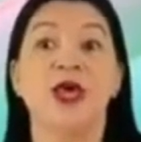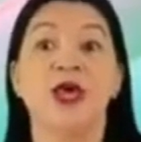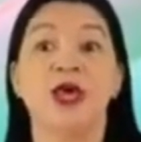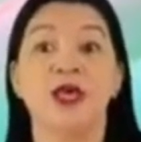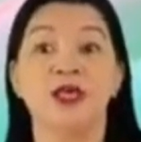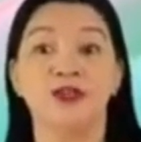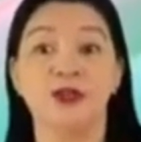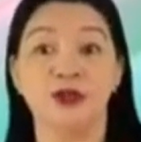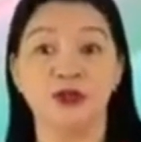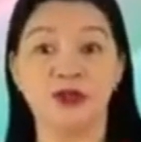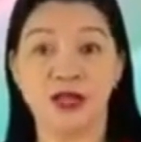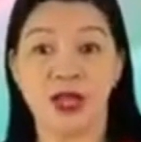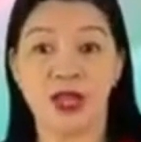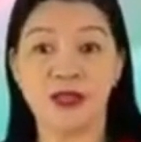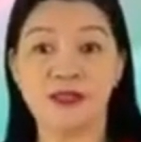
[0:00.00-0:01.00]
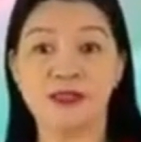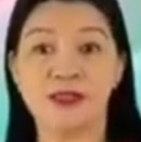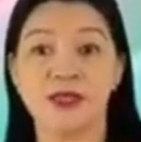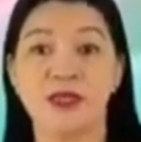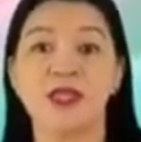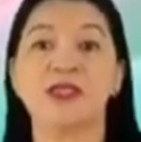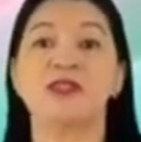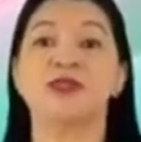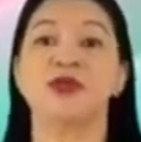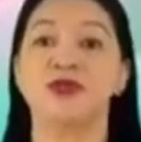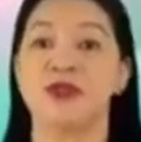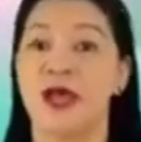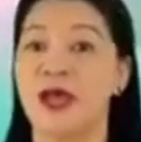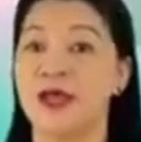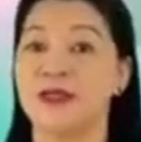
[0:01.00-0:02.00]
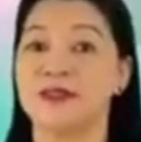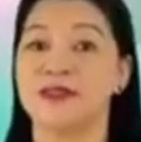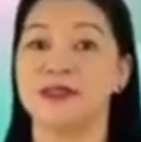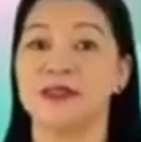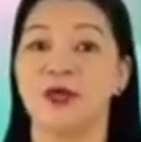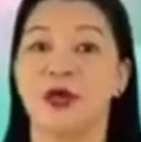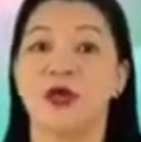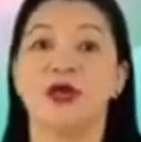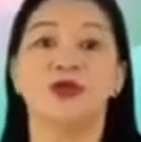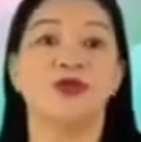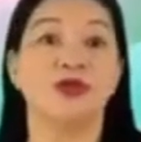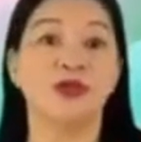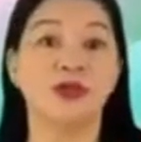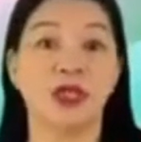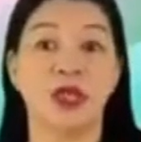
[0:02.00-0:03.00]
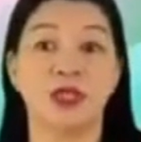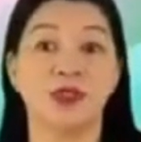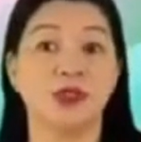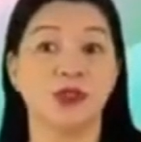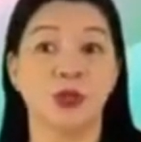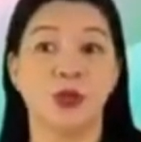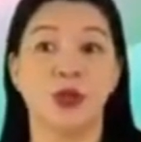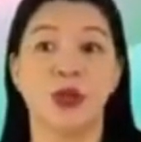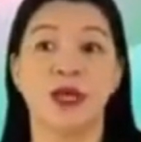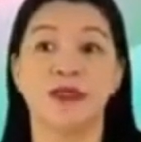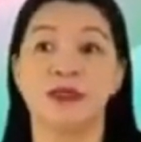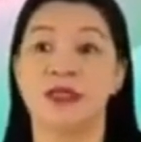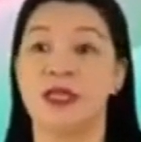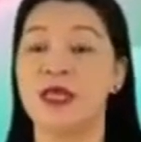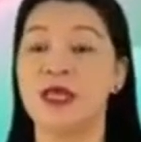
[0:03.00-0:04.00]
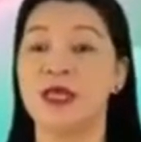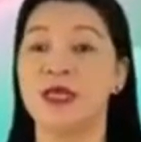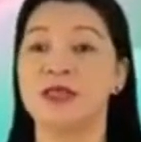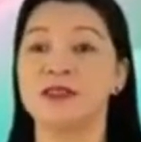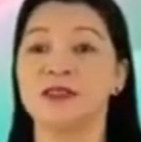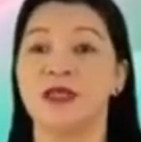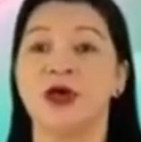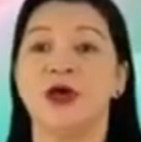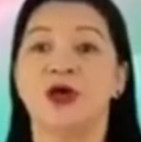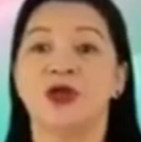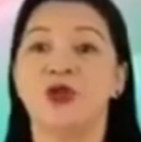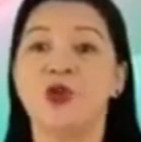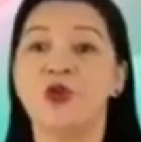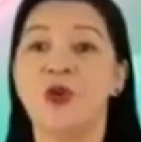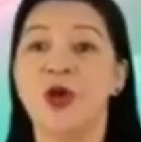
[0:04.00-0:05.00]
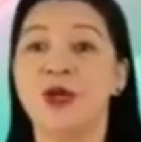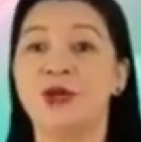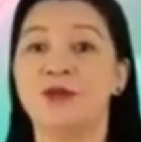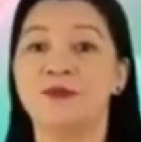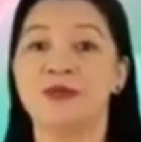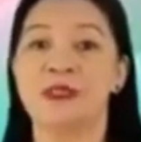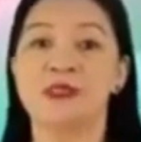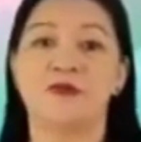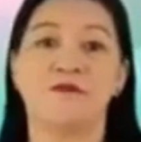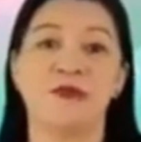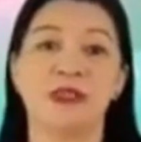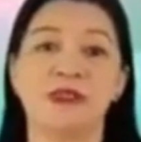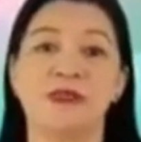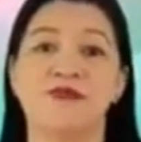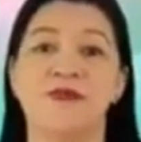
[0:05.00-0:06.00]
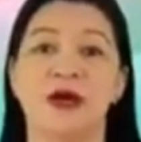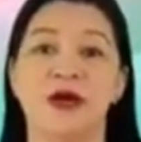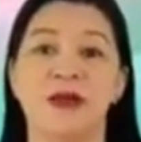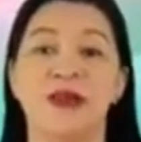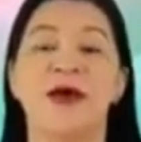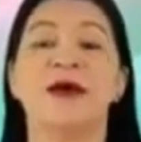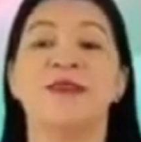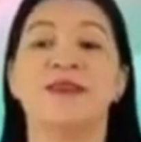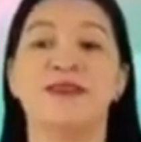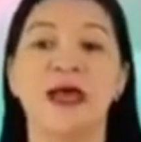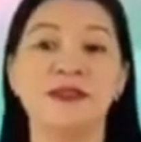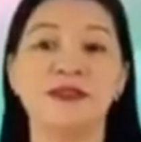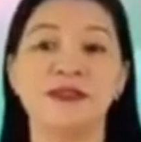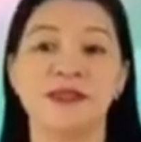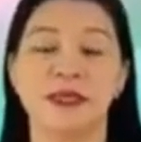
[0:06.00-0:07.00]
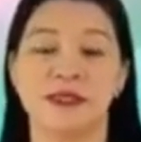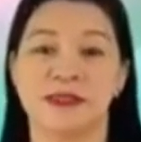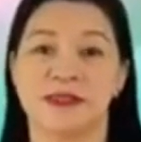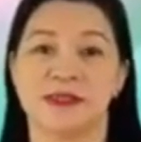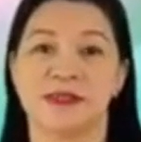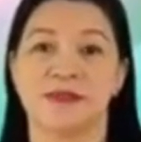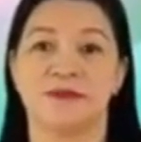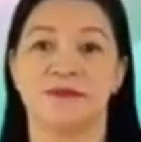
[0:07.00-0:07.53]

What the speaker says: And your task is to dance, to say so at least to one of these festival dances.